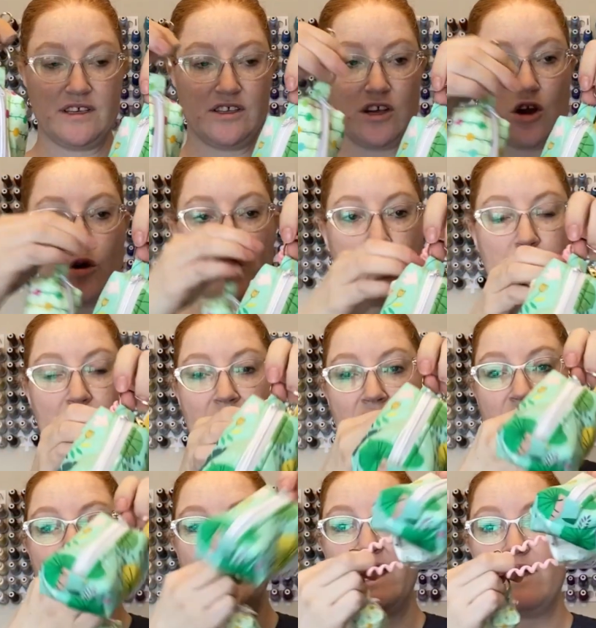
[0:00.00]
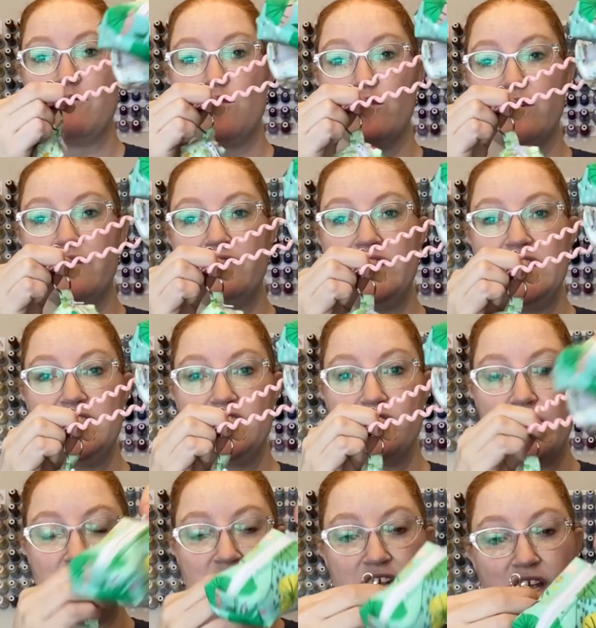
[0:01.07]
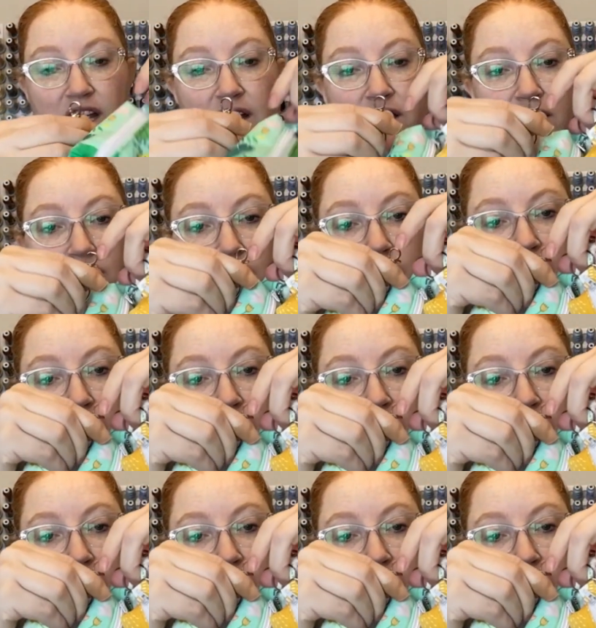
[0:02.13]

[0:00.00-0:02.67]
So if I get more of these stretchy